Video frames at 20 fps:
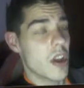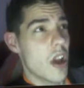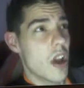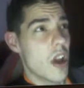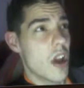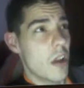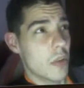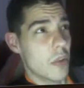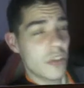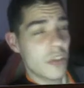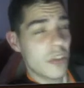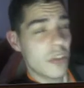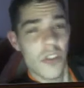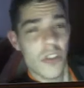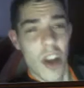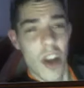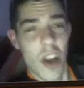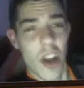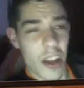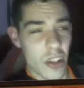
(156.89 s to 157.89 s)
Because of you, I
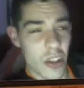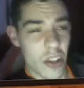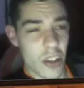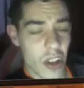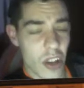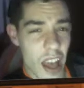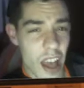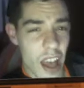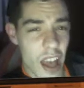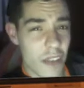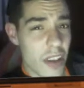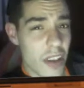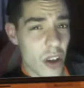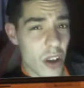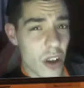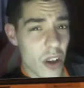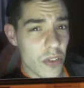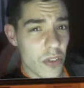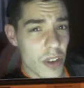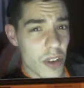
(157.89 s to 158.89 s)
cannot have a
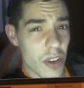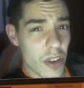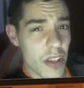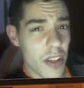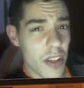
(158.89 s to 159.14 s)
girlfriend